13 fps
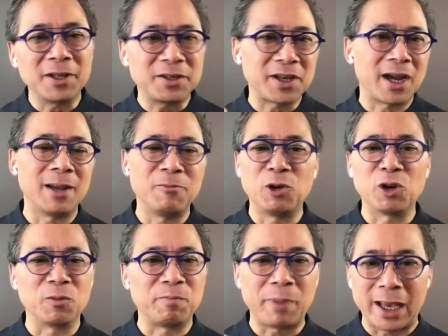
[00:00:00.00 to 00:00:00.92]
the time
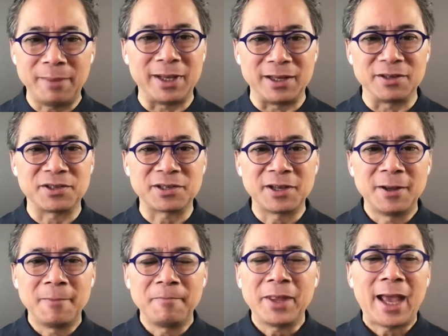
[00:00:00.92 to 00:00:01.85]
we're babies,
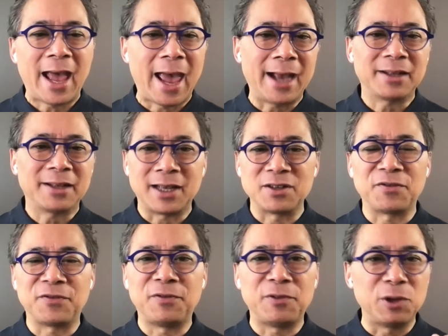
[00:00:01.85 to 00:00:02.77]
act as
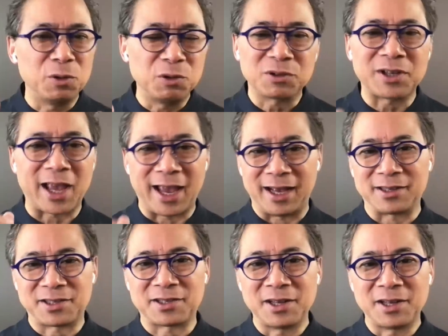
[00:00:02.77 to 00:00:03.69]
fuel
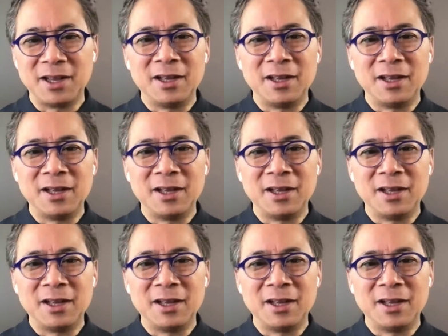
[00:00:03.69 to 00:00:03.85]
tanks,